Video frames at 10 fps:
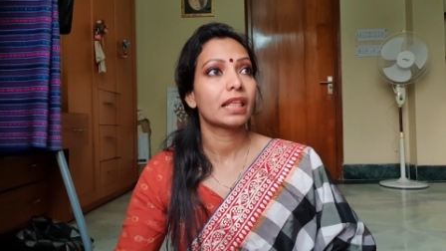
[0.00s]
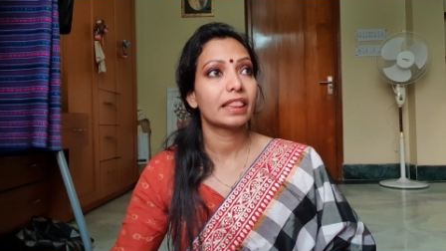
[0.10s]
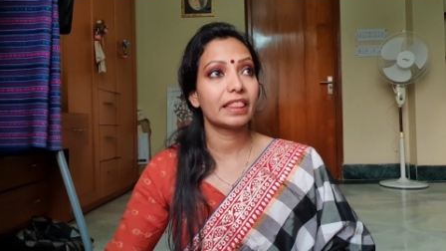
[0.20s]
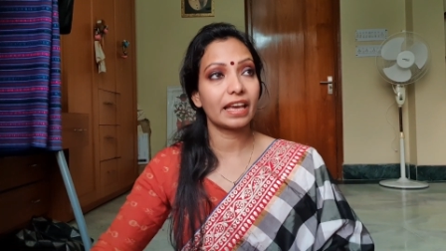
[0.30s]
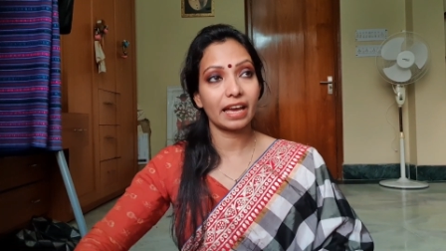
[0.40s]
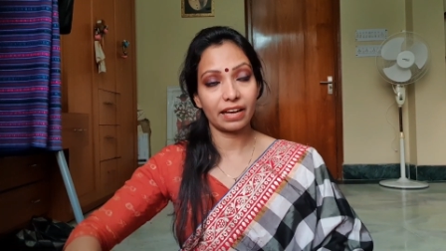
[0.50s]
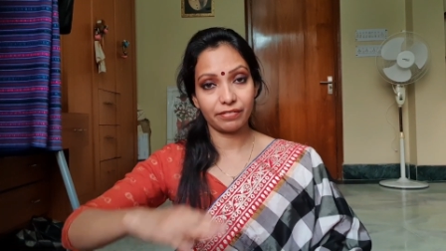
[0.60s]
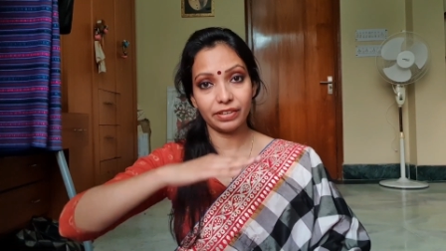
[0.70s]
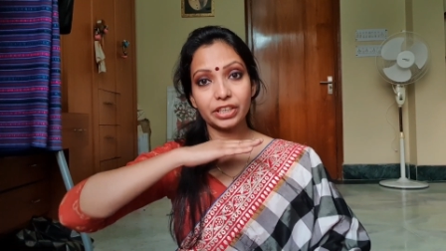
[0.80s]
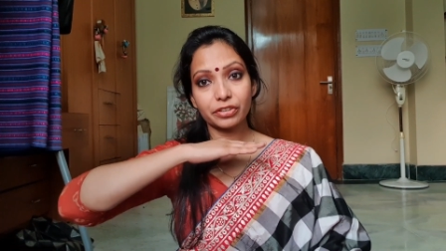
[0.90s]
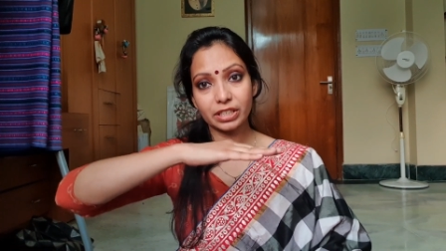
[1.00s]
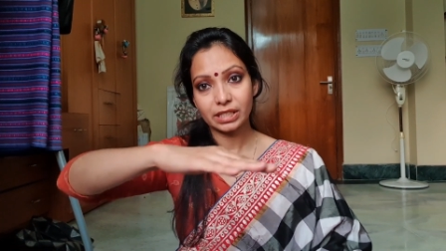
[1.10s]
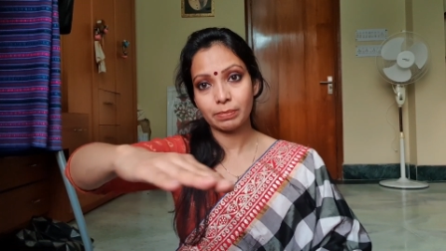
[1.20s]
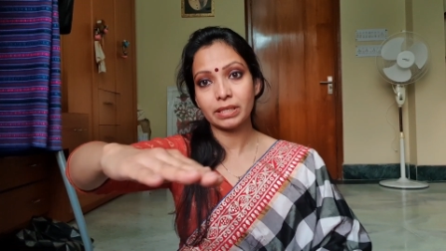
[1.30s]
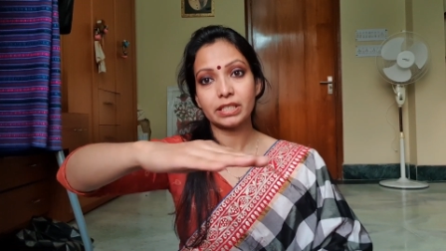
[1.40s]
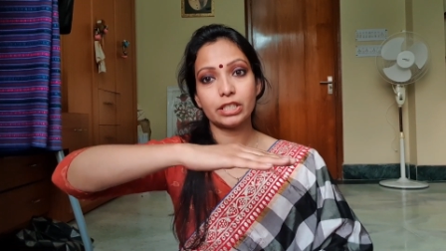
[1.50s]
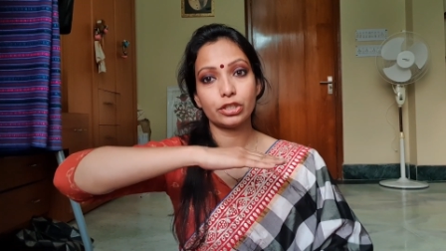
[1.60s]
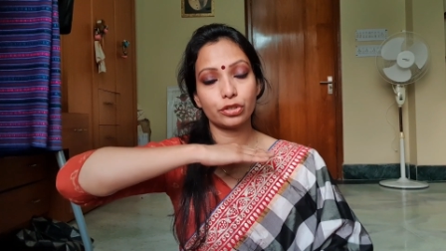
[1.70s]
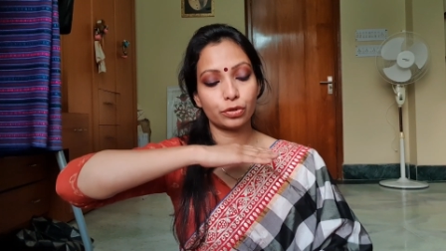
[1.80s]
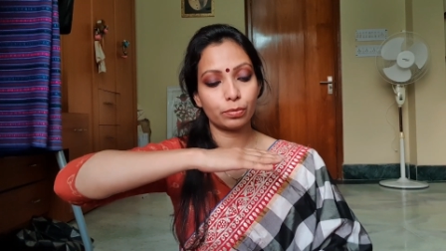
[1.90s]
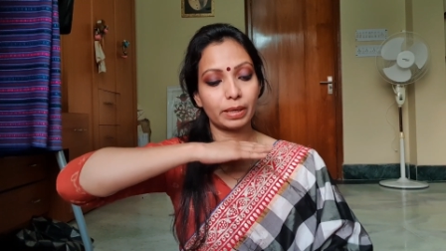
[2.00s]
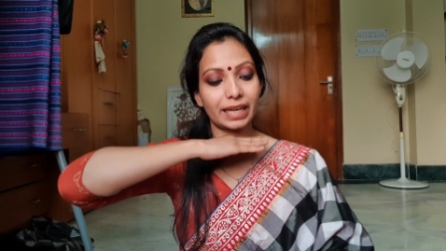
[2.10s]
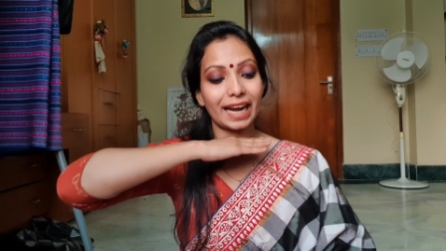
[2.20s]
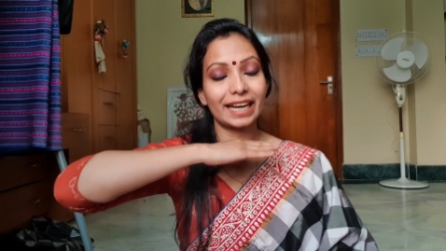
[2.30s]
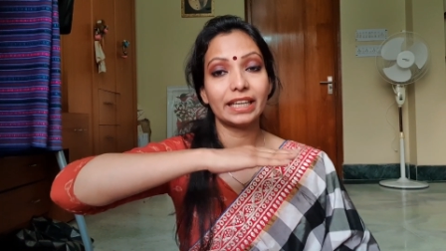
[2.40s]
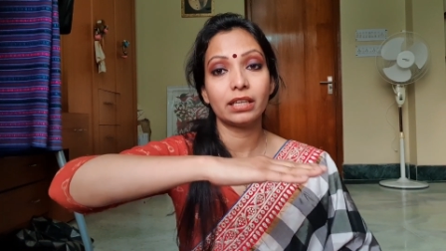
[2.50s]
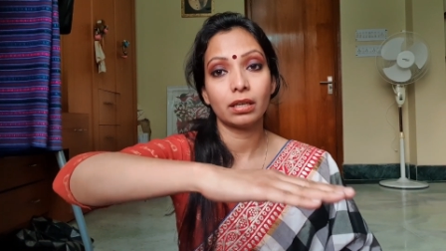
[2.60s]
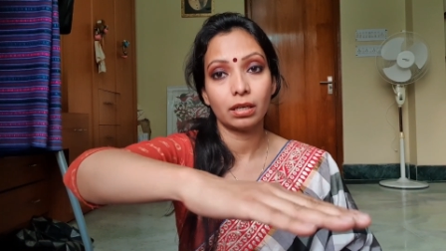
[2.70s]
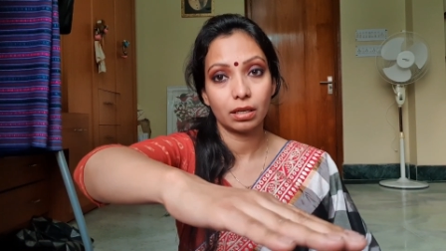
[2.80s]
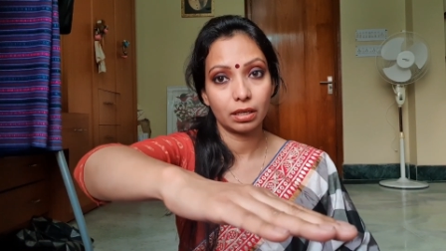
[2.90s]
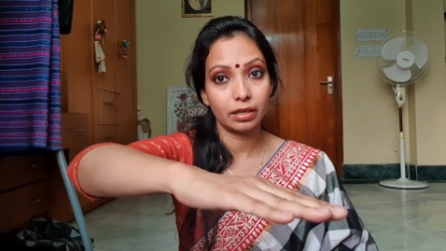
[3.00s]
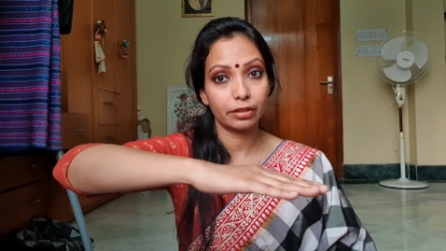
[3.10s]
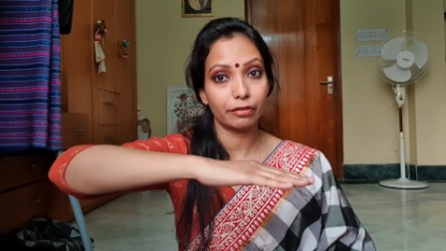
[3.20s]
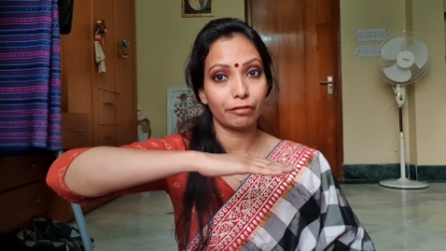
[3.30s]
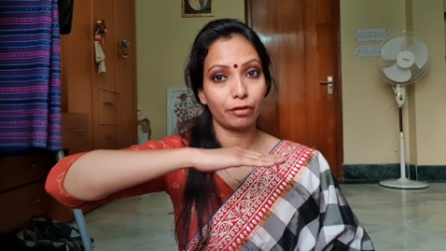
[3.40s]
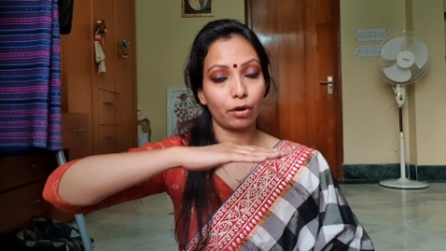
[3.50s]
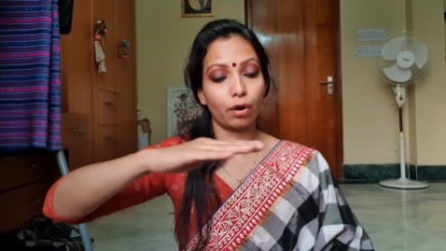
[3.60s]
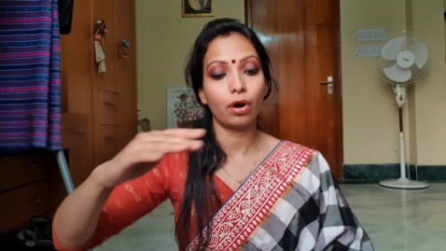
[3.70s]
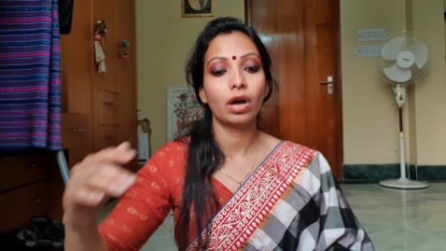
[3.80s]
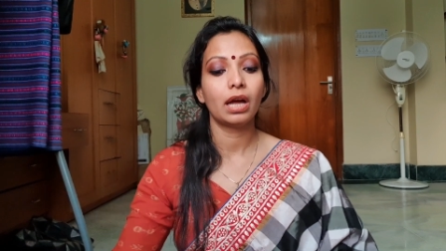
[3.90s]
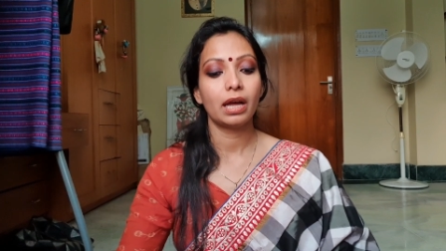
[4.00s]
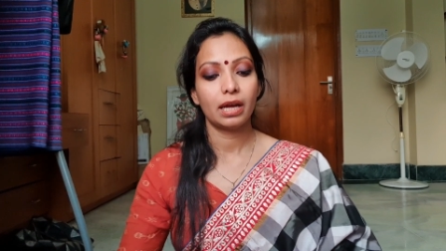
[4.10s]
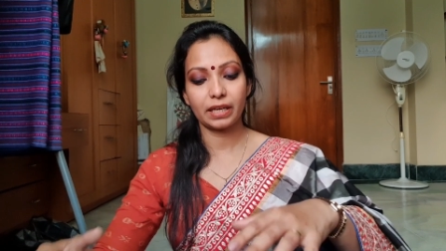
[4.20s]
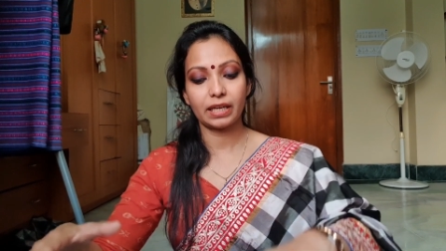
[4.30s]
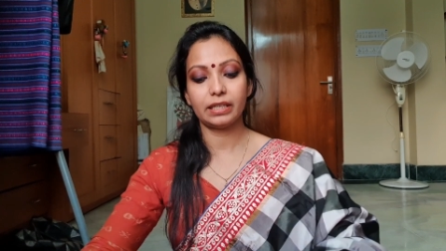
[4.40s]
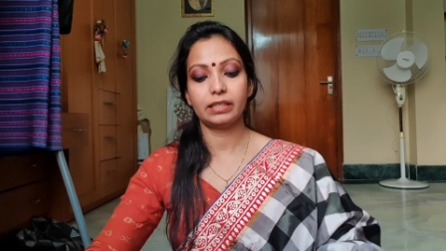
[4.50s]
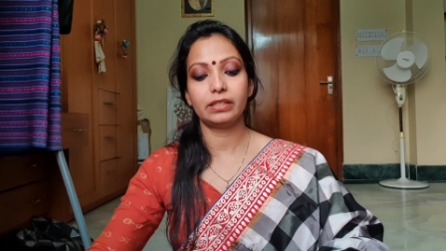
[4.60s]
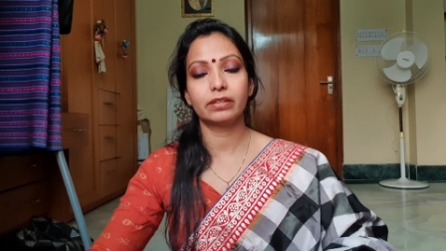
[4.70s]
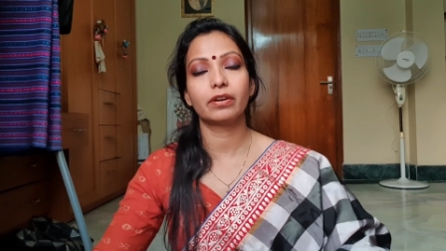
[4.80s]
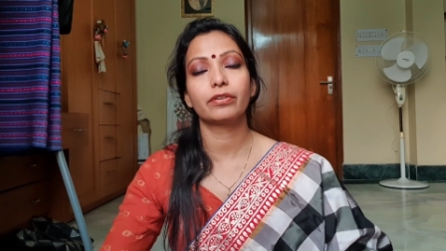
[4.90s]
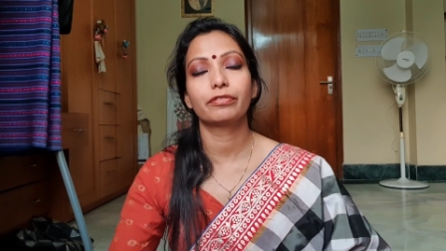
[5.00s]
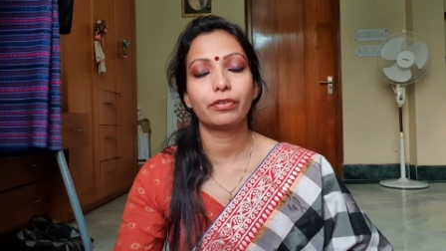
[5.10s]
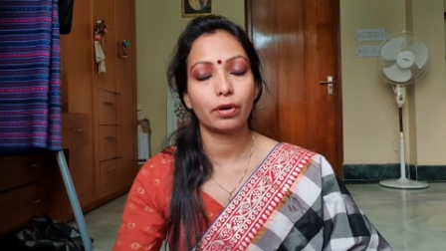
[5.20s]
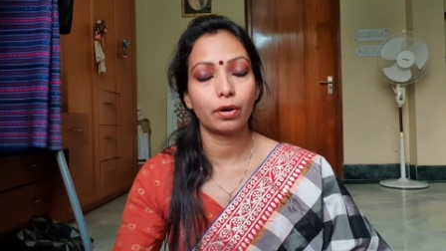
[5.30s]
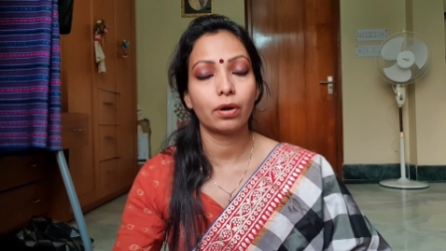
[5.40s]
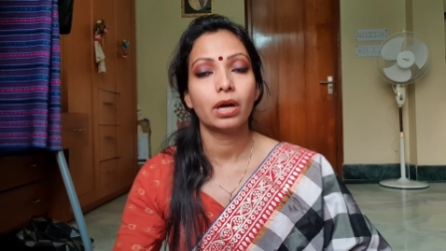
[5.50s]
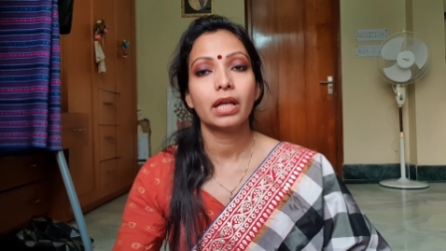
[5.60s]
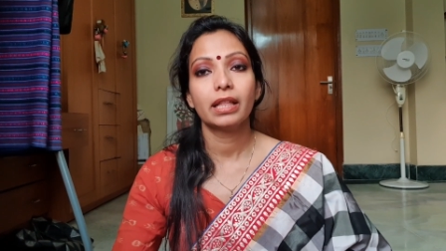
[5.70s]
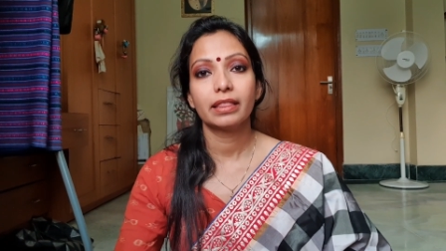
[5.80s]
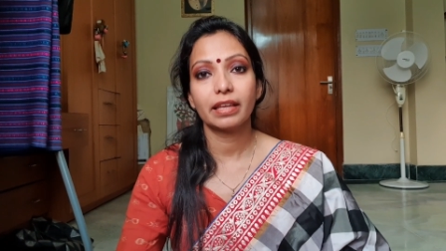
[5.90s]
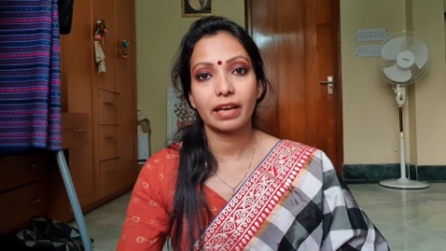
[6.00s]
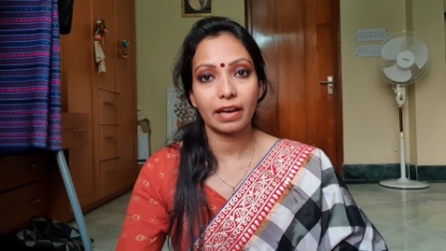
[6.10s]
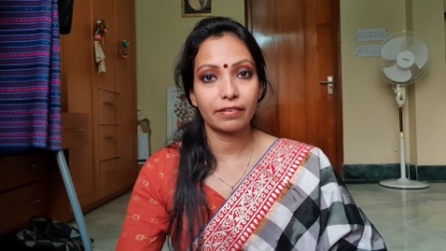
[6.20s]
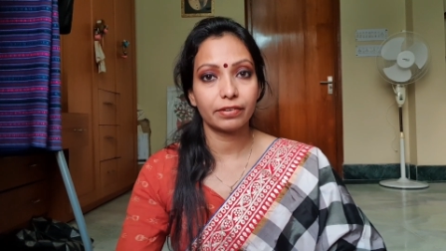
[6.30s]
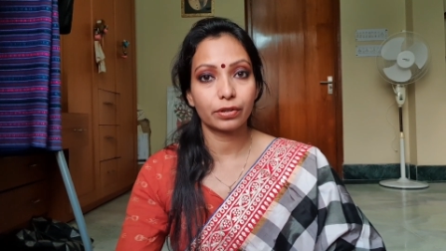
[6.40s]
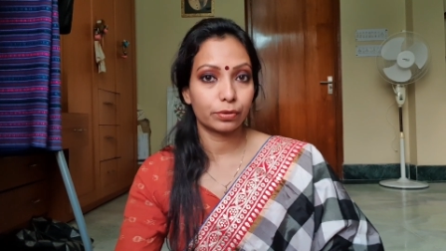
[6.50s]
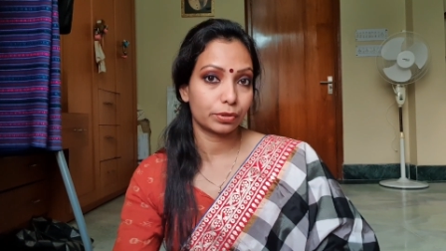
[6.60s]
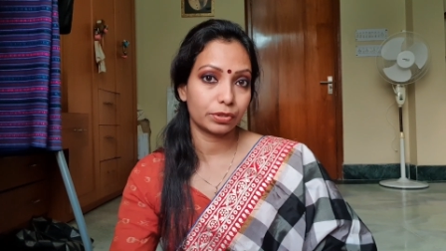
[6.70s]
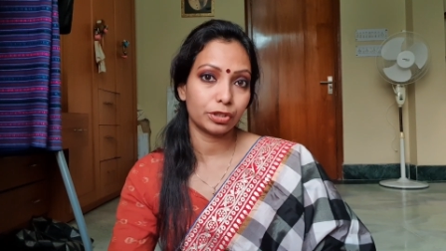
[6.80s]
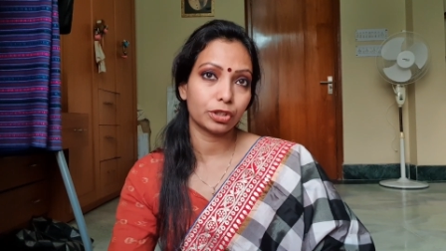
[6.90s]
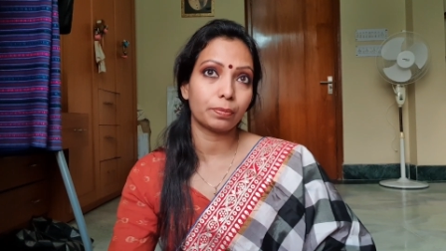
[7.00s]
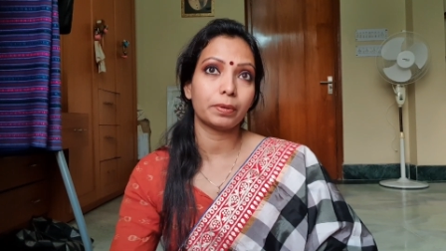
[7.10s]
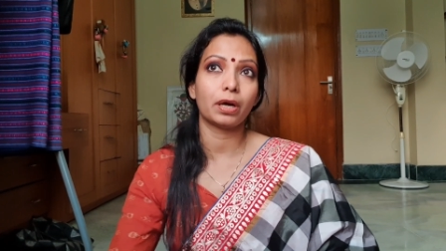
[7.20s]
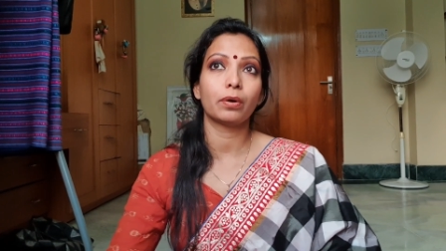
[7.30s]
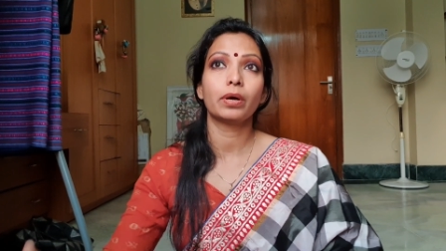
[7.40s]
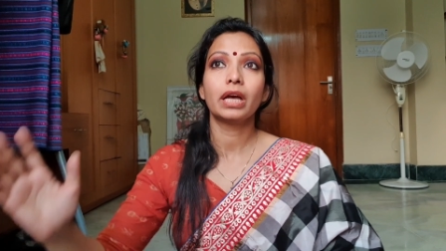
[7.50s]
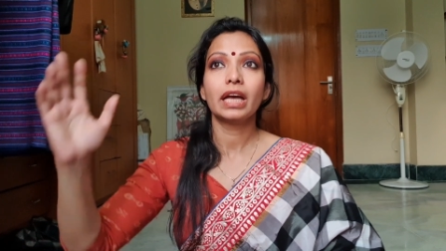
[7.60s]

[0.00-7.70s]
They have literally split it into two by adding another floor, and in the ground floor they have a grocery shop now.